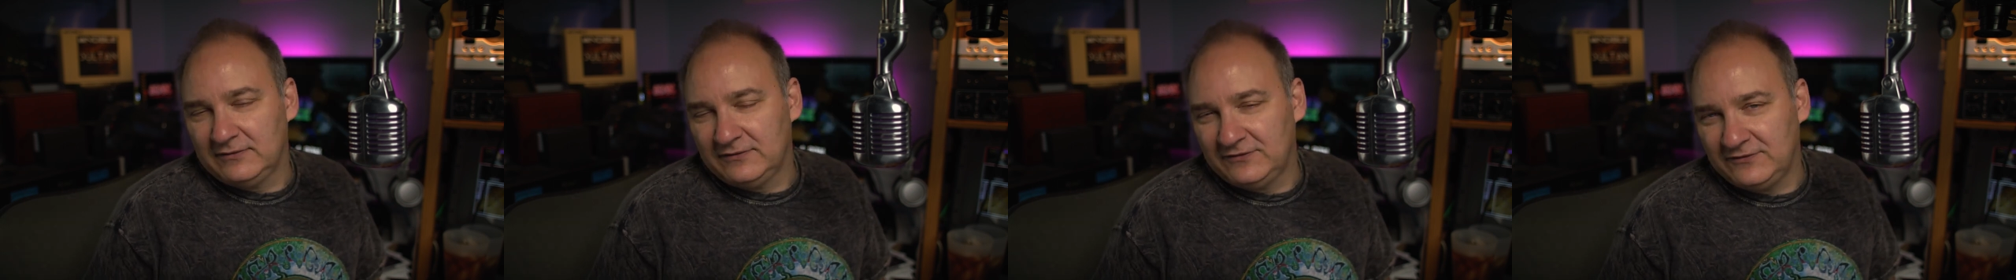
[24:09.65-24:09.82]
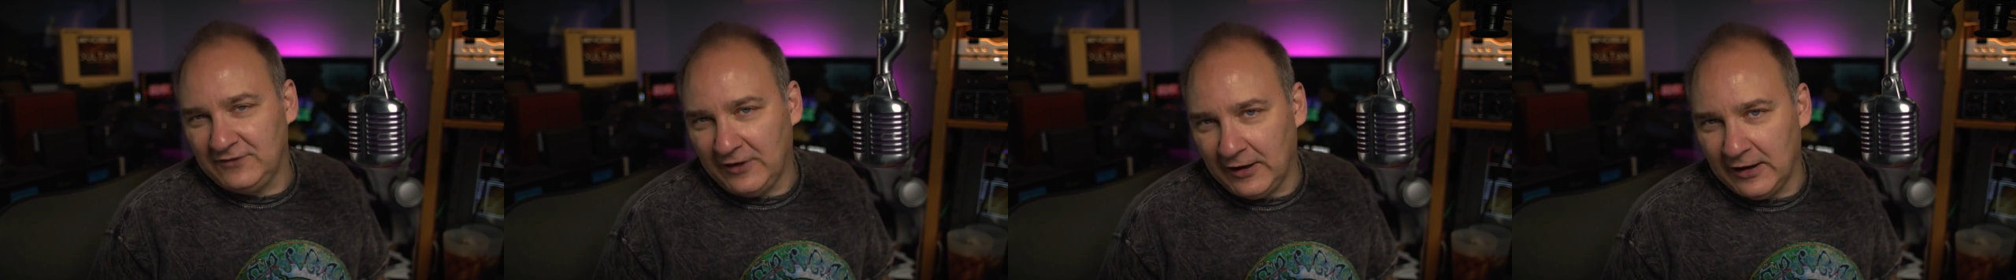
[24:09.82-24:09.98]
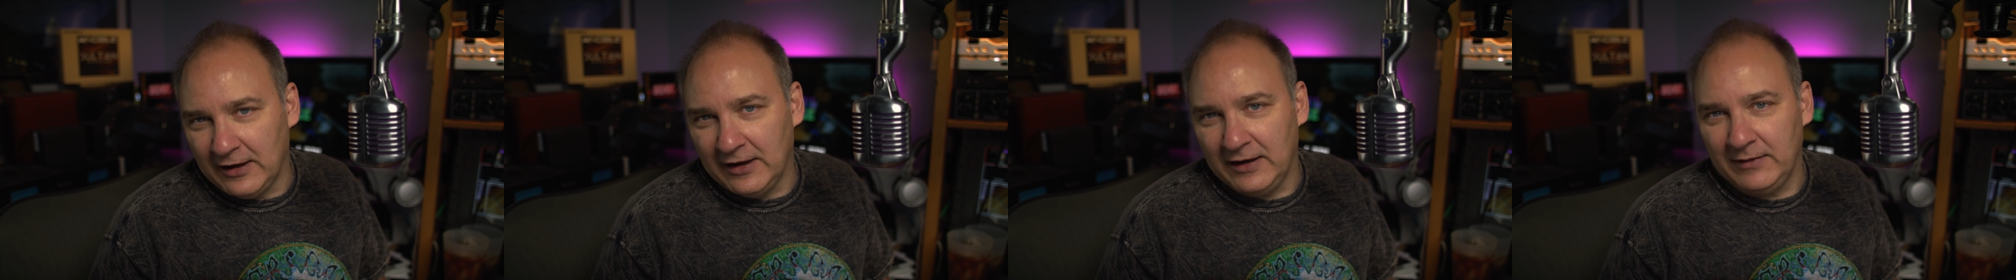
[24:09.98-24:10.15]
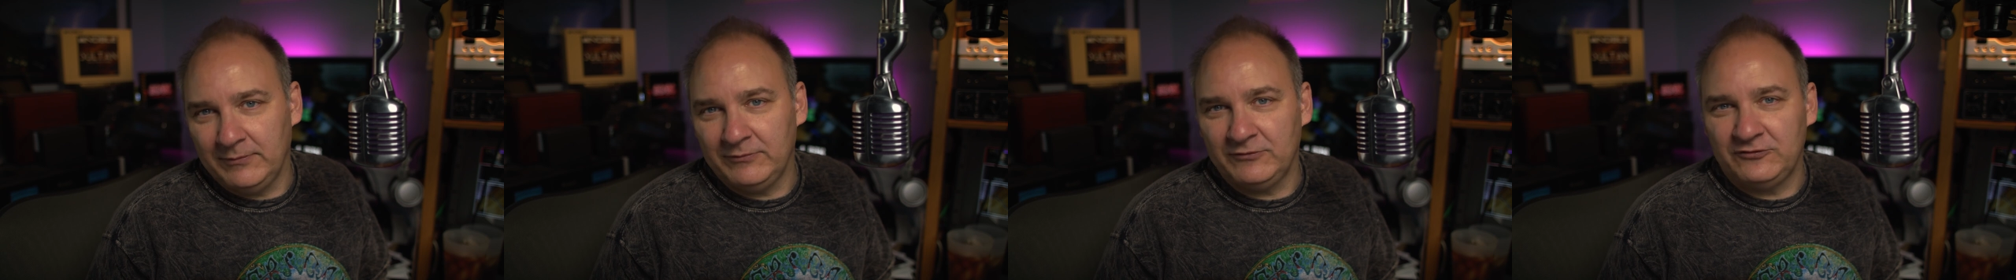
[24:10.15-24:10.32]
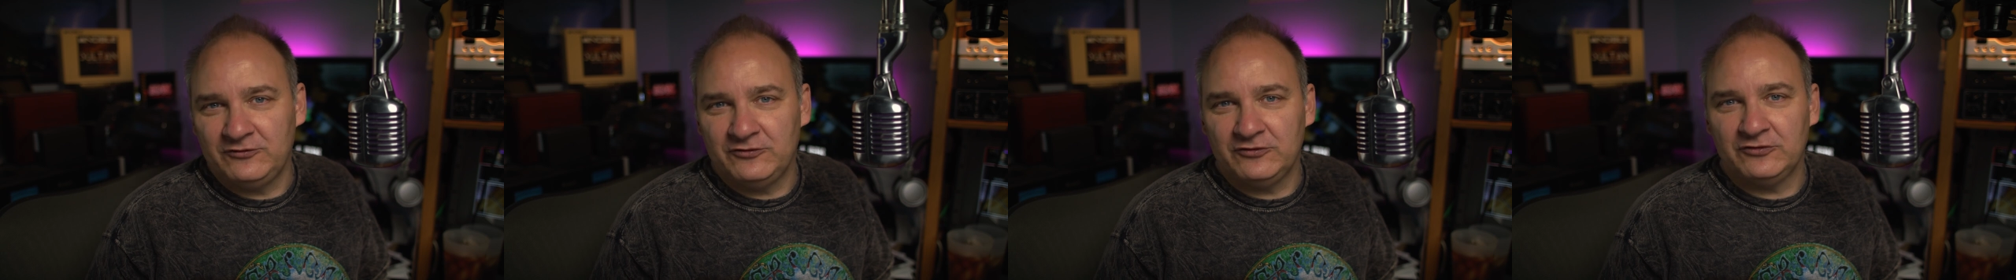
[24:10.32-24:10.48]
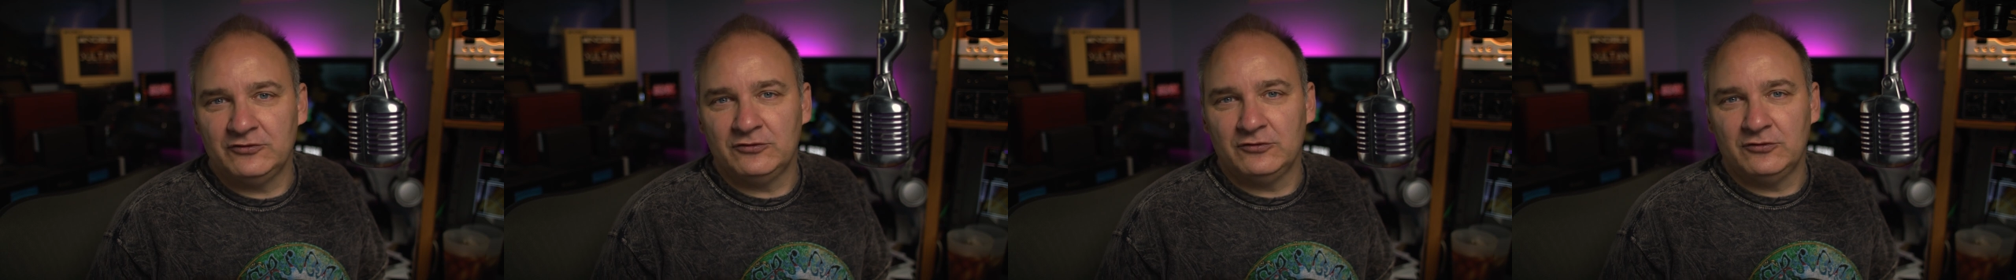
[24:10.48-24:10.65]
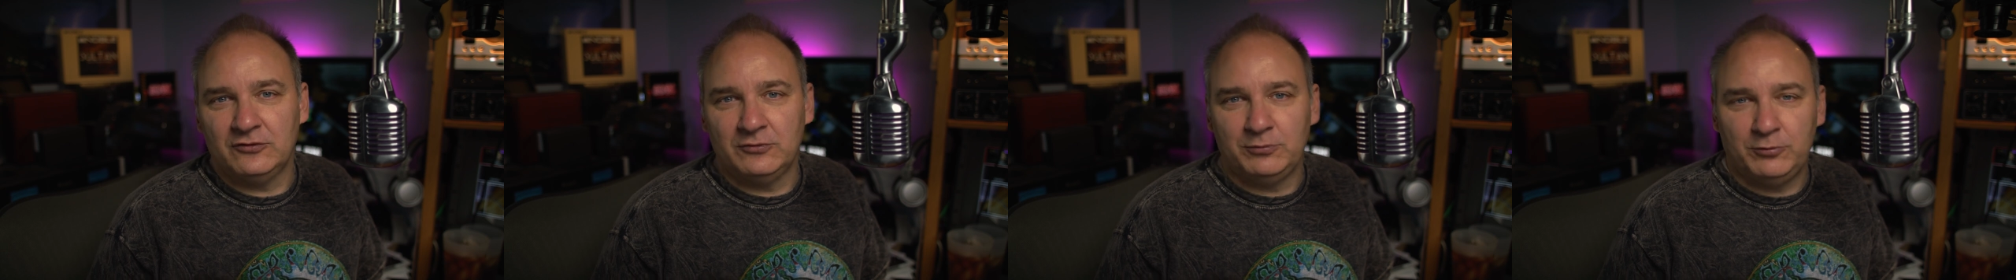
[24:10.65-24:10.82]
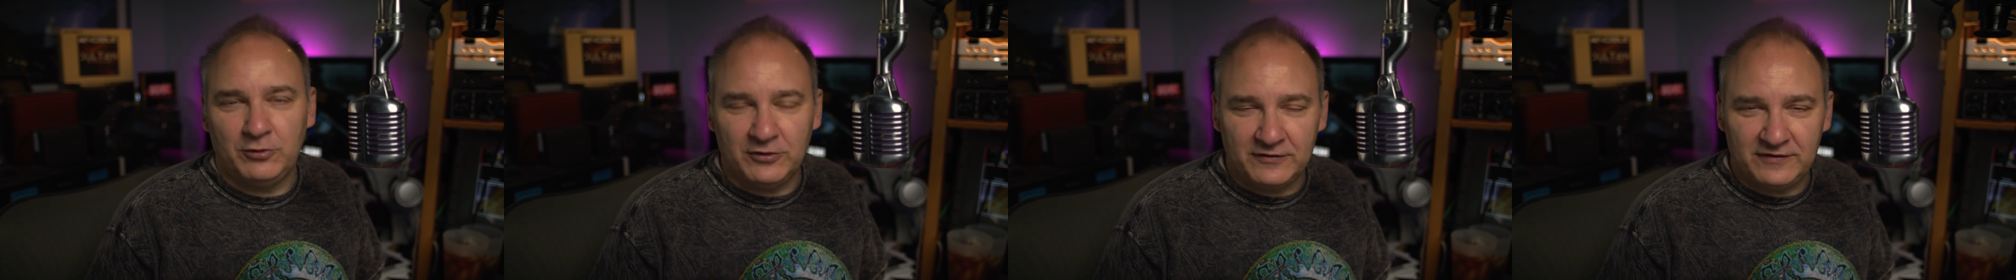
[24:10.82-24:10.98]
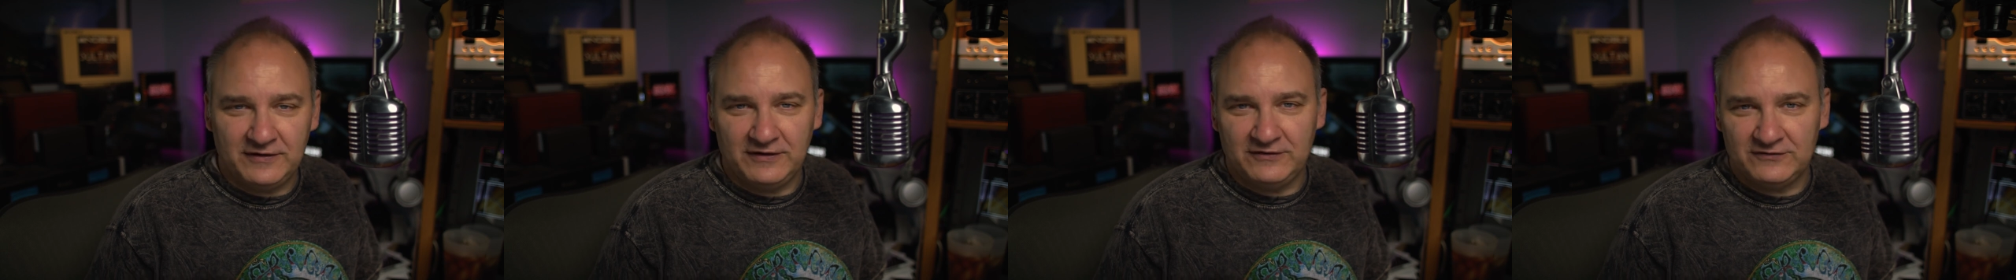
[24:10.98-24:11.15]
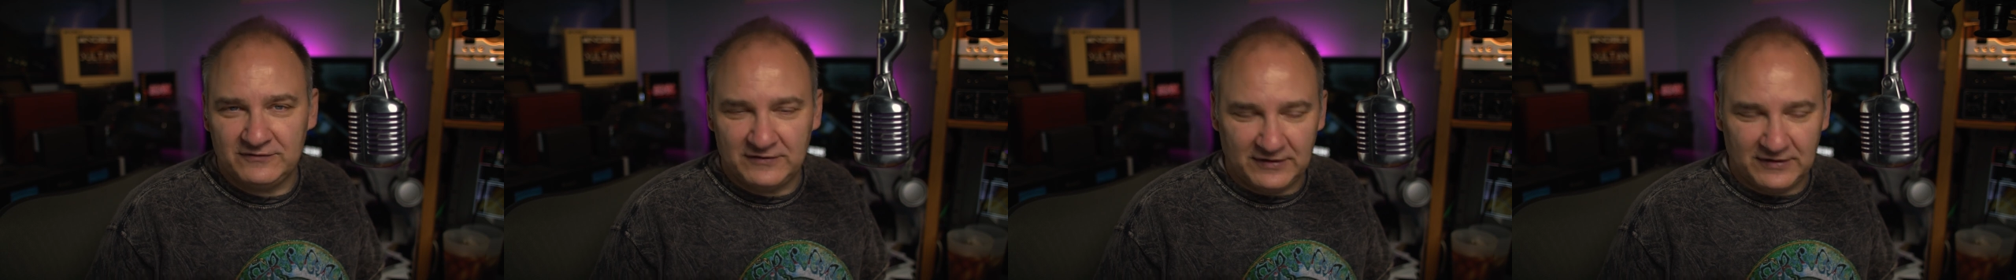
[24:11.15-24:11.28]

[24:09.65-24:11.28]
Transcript: time to put these